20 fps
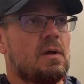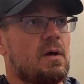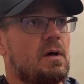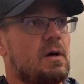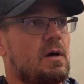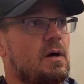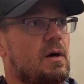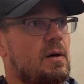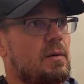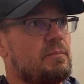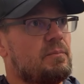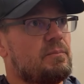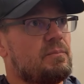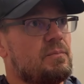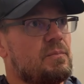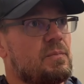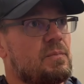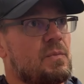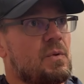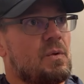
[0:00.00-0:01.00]

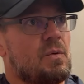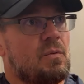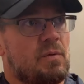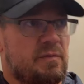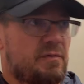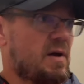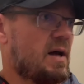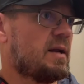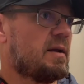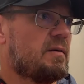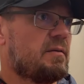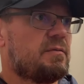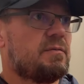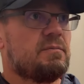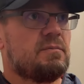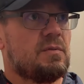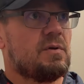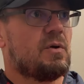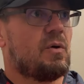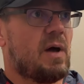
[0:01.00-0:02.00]
We've kind of,
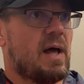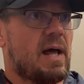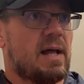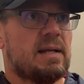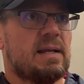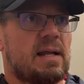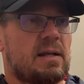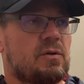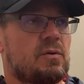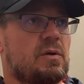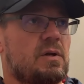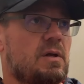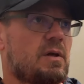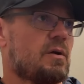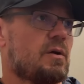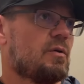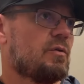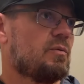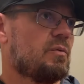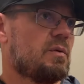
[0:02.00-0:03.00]
you know, had that through the
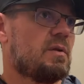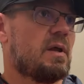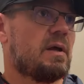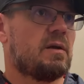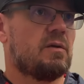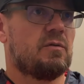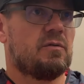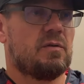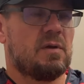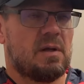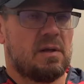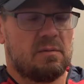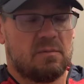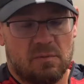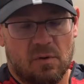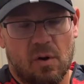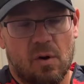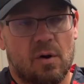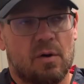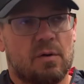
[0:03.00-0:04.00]
years with, like you said,
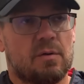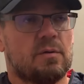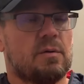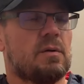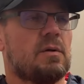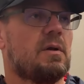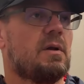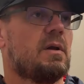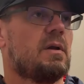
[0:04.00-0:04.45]
Arden